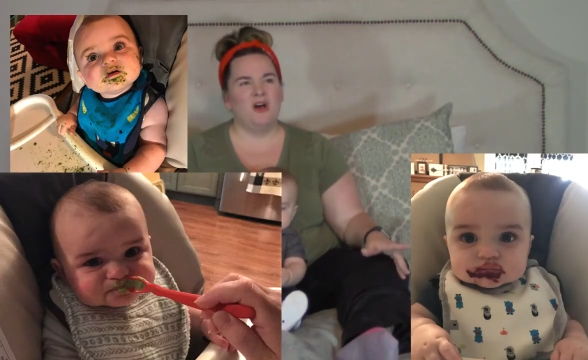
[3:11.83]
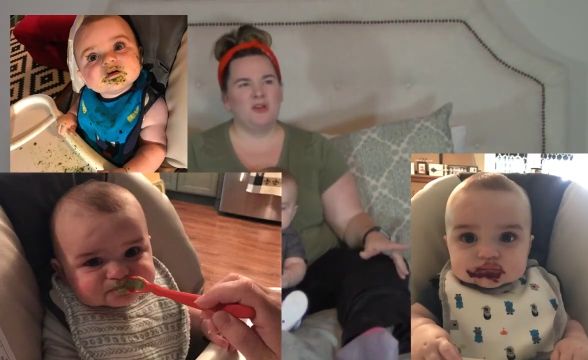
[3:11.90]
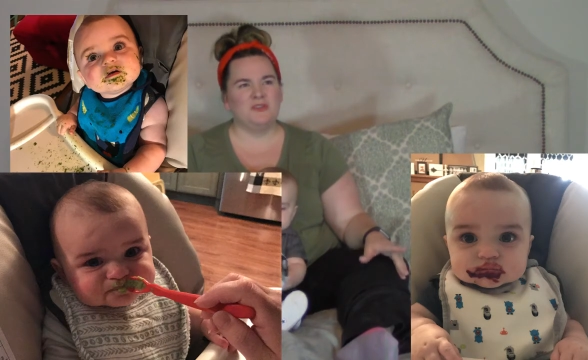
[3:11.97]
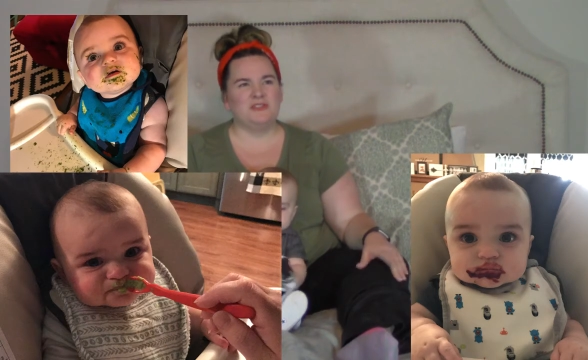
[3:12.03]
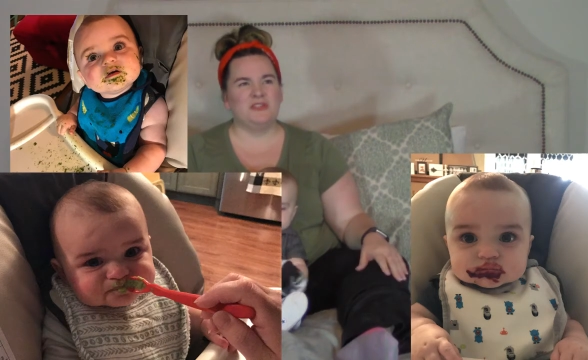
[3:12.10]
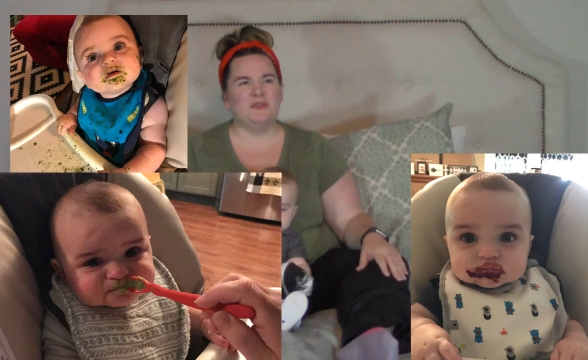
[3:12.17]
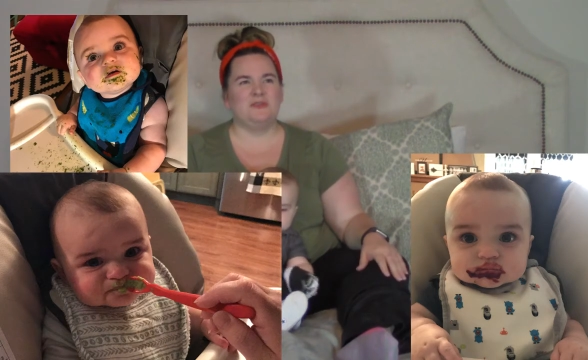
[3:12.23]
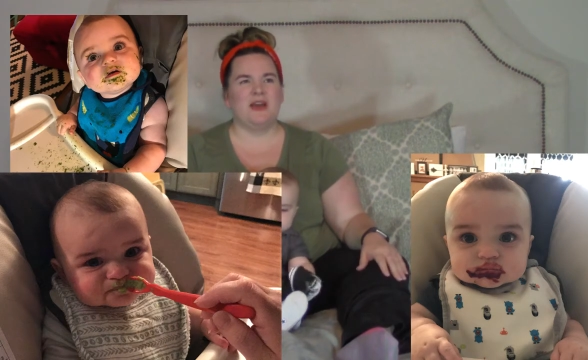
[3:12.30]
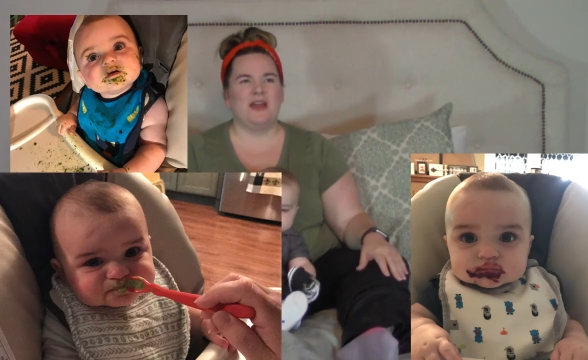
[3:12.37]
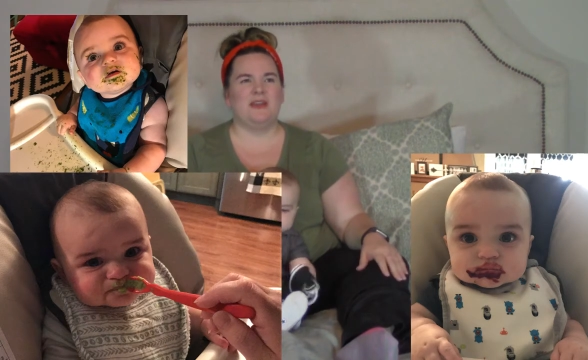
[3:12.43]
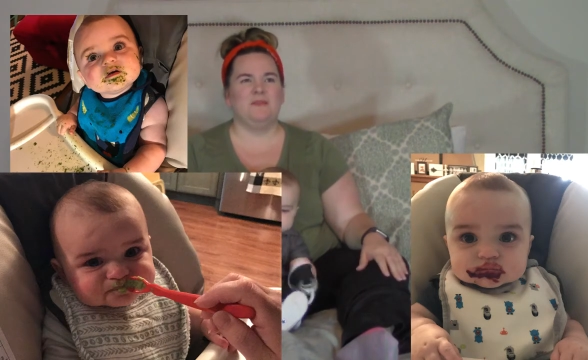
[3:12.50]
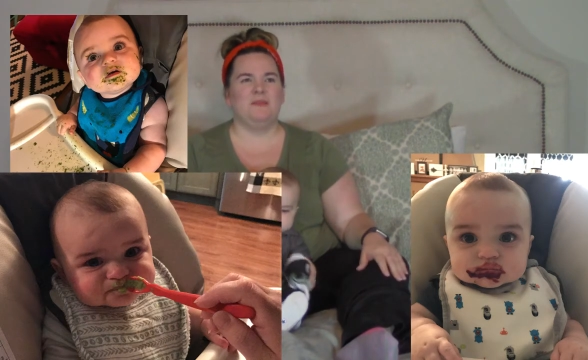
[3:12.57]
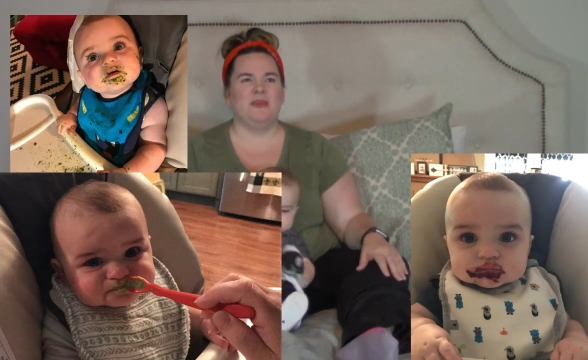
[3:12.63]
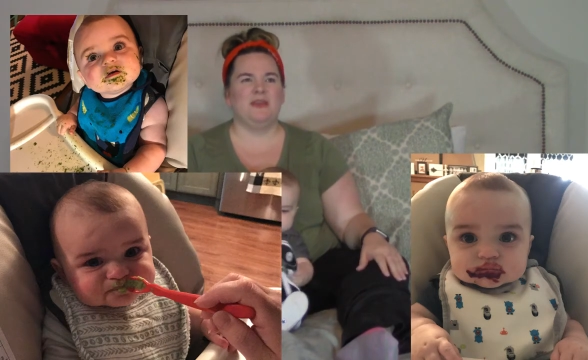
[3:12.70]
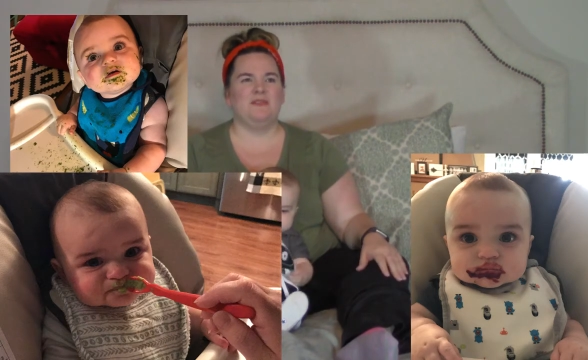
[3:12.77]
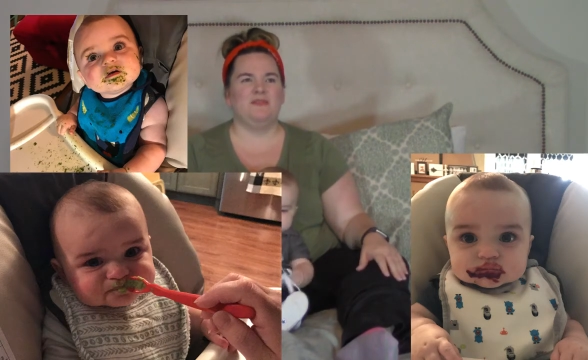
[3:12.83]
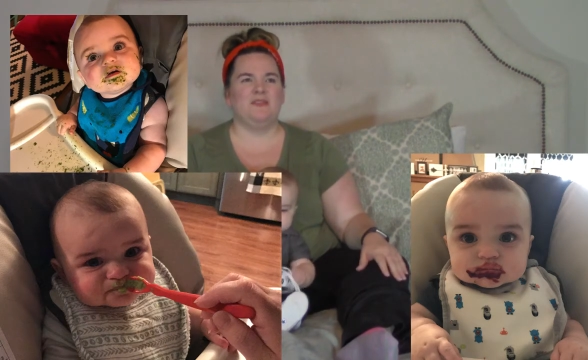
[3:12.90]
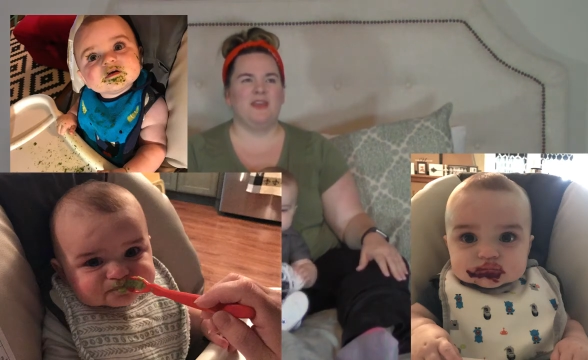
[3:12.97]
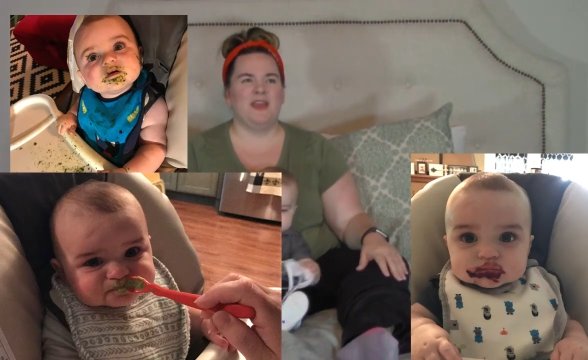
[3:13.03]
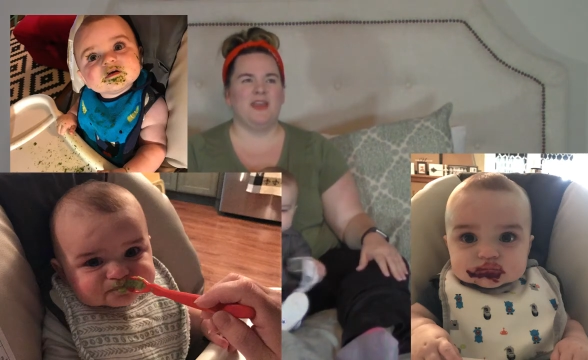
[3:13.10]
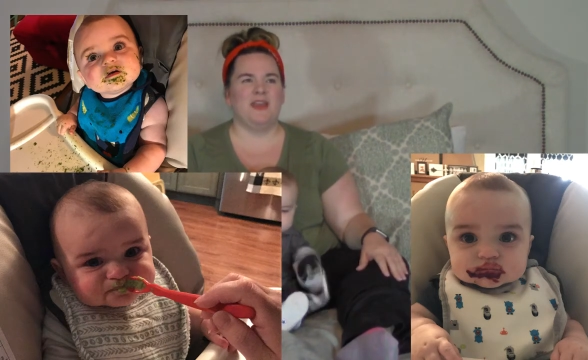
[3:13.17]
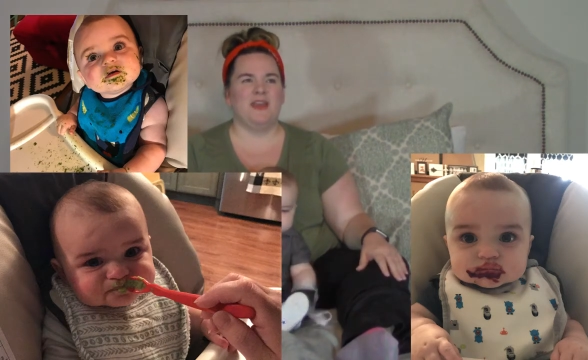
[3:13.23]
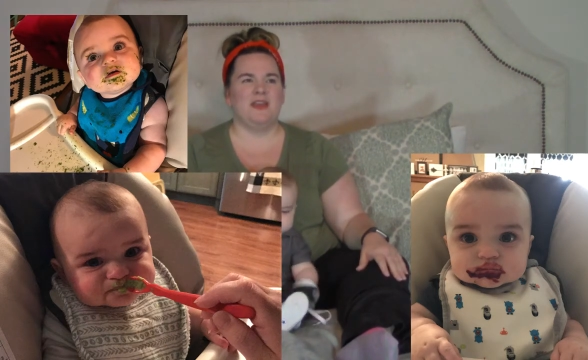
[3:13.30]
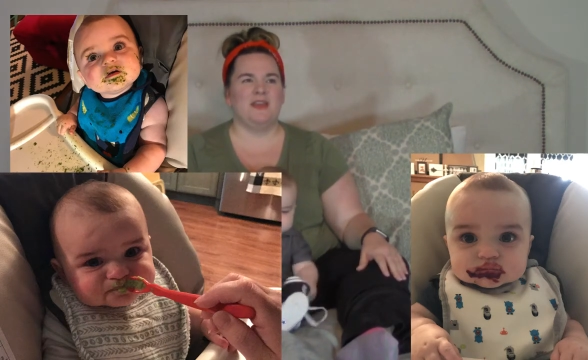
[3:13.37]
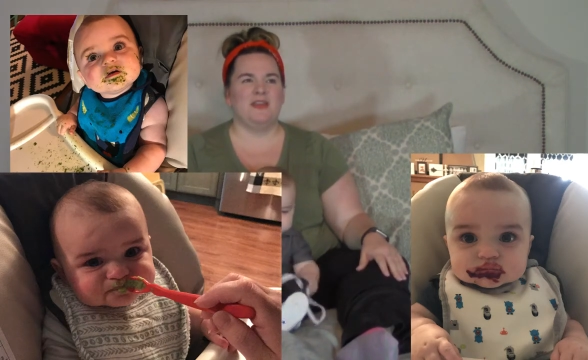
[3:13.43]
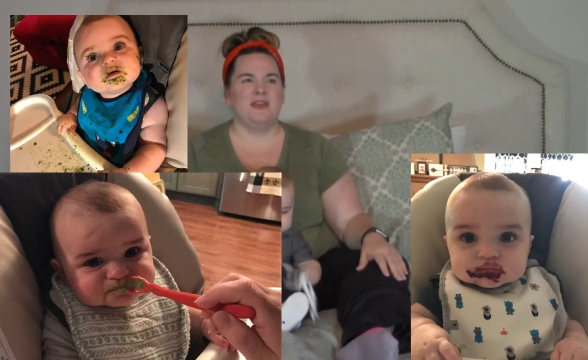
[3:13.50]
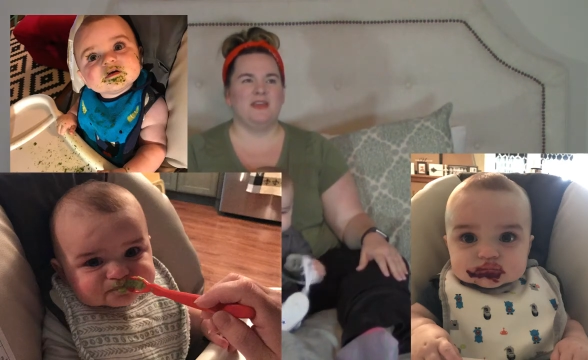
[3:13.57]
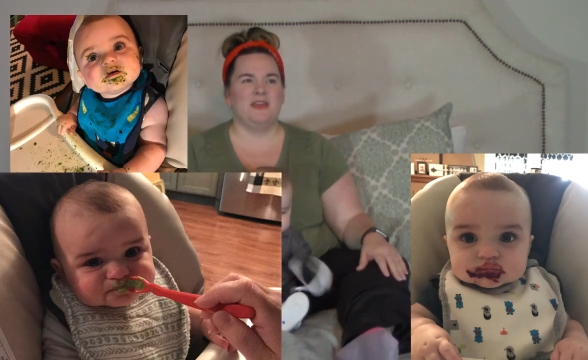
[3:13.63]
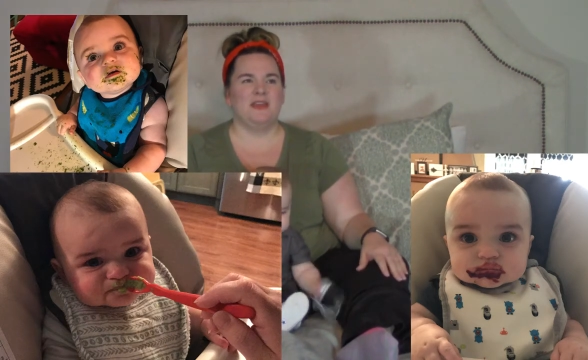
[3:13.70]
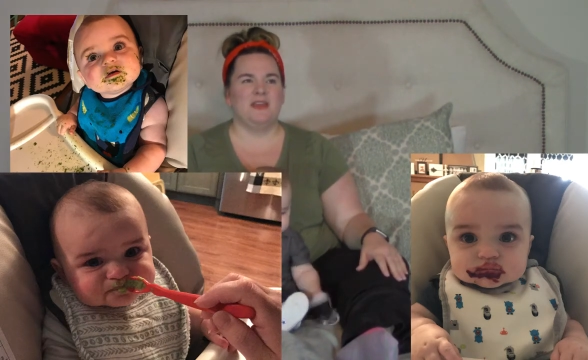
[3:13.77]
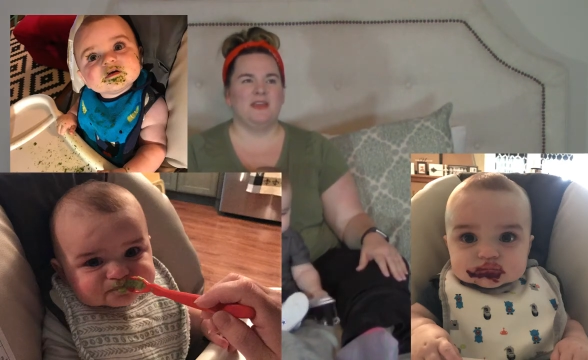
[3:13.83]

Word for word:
Speaker 1: also not a big fan.